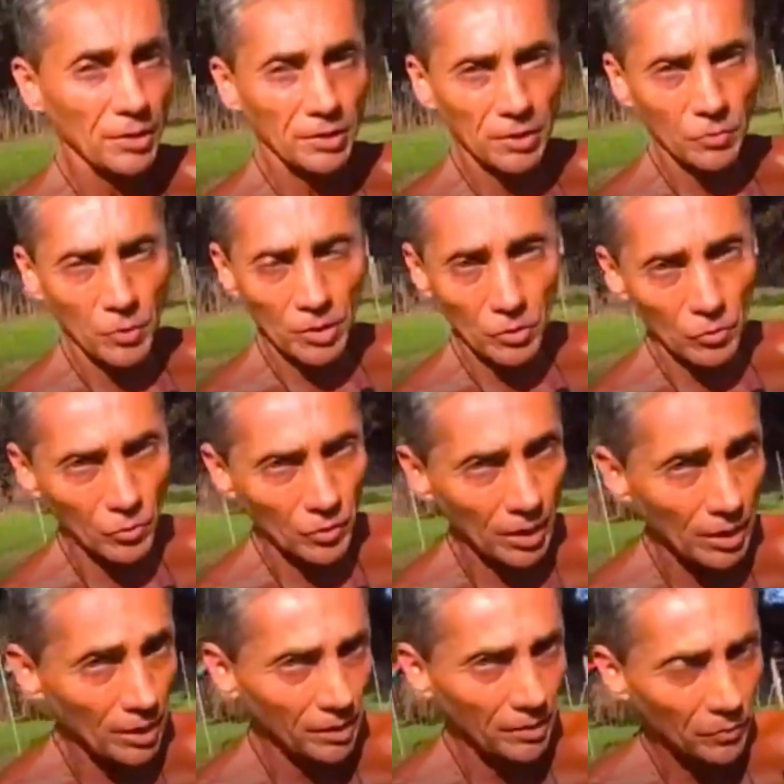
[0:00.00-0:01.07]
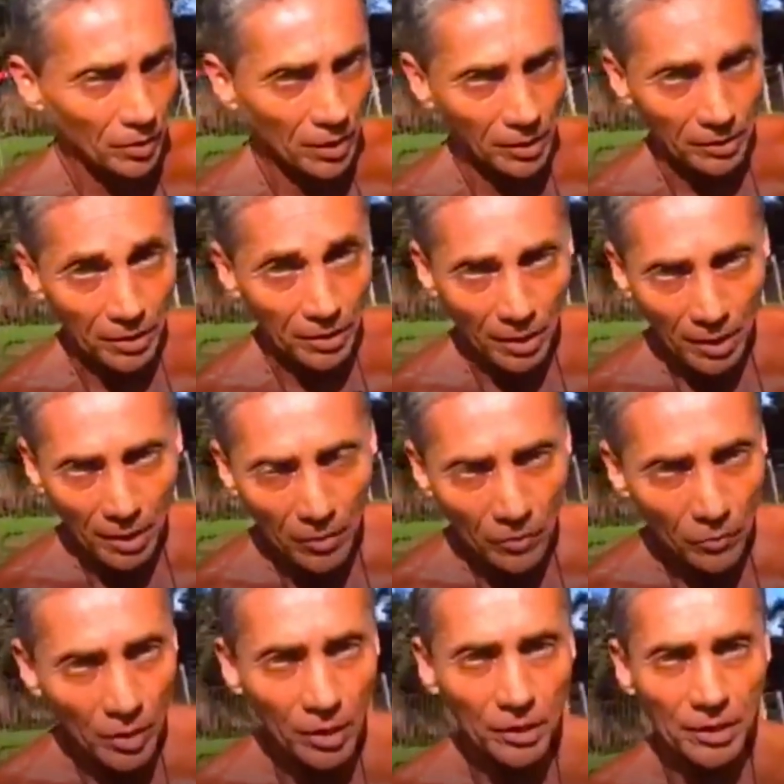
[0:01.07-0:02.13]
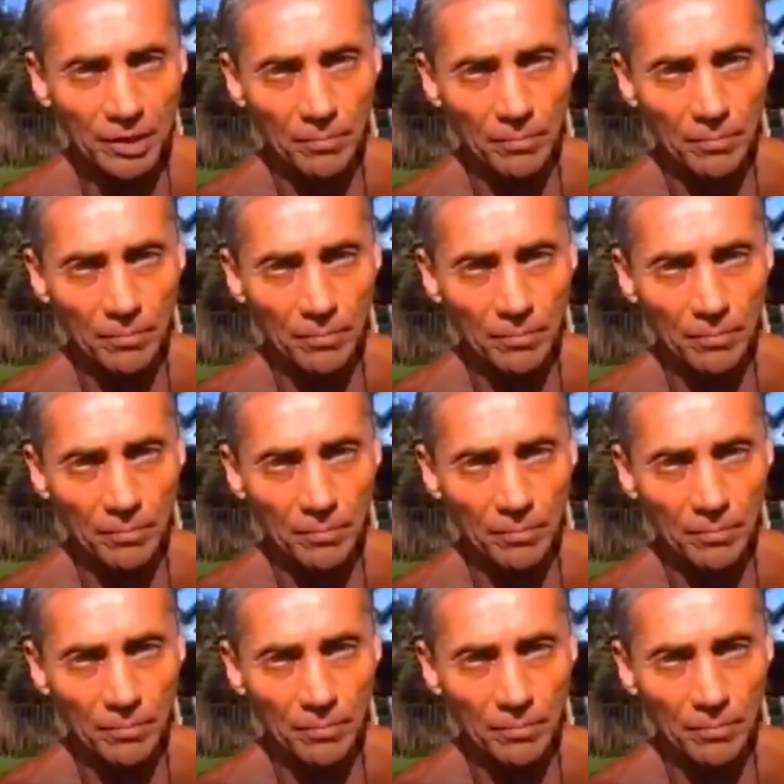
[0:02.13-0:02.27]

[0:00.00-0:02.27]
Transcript: This is when you really, really, really